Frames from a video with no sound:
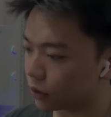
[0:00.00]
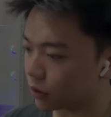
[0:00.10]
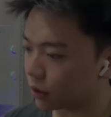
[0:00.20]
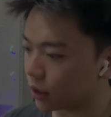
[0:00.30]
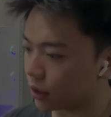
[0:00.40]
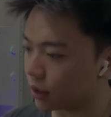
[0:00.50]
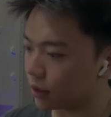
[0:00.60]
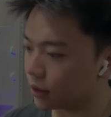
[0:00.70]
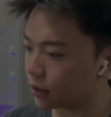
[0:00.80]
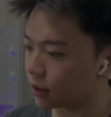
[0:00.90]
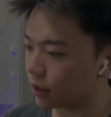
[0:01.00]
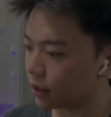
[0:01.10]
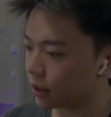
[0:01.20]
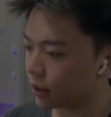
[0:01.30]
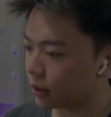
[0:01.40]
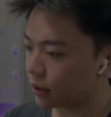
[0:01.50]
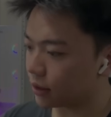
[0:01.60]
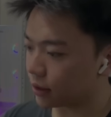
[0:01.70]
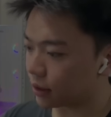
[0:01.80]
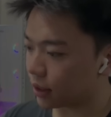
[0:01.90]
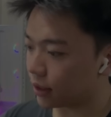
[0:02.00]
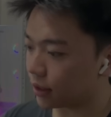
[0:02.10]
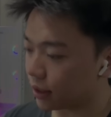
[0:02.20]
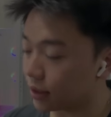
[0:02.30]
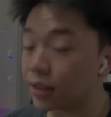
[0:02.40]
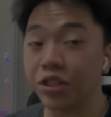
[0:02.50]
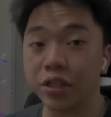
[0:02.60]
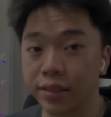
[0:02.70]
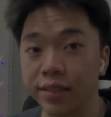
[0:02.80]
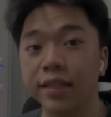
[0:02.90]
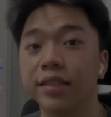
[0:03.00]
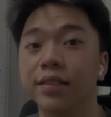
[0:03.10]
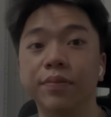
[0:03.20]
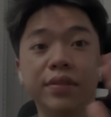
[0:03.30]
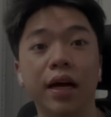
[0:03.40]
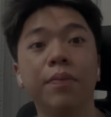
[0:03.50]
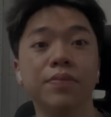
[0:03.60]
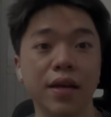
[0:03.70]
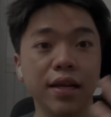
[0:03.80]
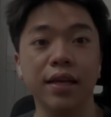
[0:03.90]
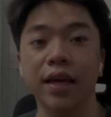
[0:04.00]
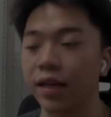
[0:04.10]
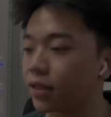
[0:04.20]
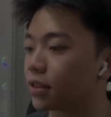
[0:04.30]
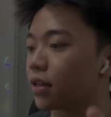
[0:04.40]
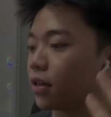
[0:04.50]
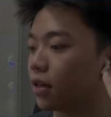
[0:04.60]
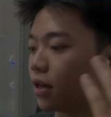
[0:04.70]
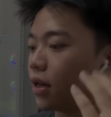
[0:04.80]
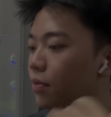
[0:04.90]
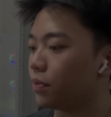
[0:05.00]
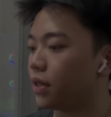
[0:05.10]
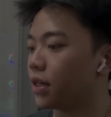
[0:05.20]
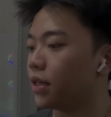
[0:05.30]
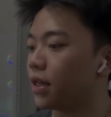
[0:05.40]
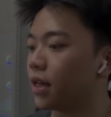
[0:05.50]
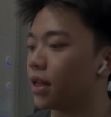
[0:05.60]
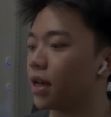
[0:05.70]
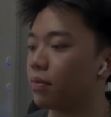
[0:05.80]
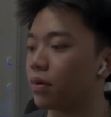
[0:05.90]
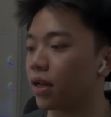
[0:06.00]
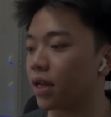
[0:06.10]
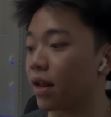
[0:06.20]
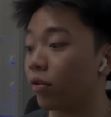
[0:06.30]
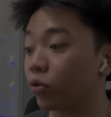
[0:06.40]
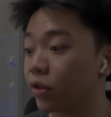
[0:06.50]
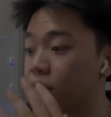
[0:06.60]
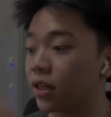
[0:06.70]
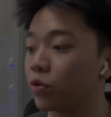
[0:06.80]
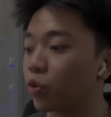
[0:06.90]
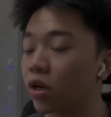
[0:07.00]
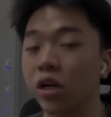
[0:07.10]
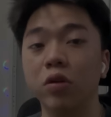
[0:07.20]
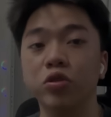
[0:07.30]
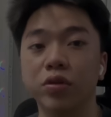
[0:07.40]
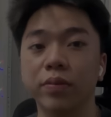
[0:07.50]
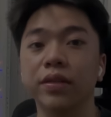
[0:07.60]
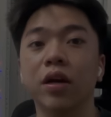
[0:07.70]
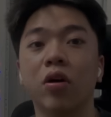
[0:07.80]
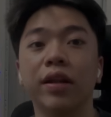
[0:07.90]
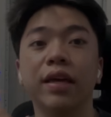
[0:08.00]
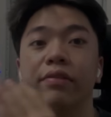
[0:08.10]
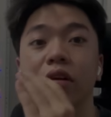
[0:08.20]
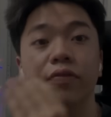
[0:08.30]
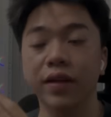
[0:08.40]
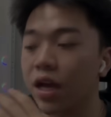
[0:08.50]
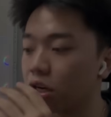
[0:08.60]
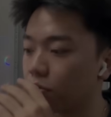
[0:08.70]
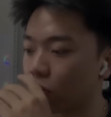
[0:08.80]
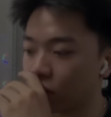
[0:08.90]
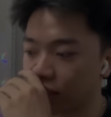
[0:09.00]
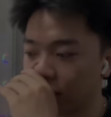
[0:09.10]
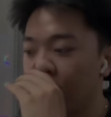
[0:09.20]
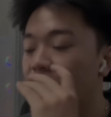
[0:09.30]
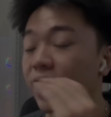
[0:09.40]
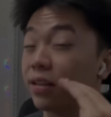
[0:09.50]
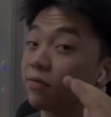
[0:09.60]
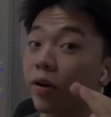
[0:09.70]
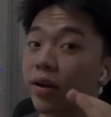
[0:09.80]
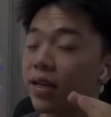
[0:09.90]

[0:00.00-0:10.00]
okay guys sit tight it is injecting it's updating and it's gonna be done in a minute and after this is done I'm gonna go to something called a verification process it is very